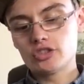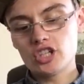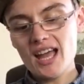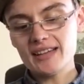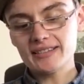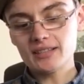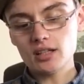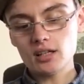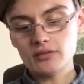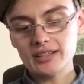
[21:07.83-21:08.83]

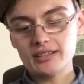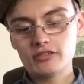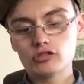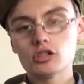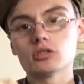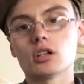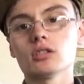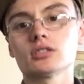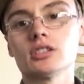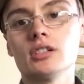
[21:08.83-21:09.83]
Jester, this is the Royal
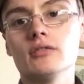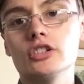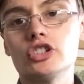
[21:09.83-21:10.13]
Doulton, the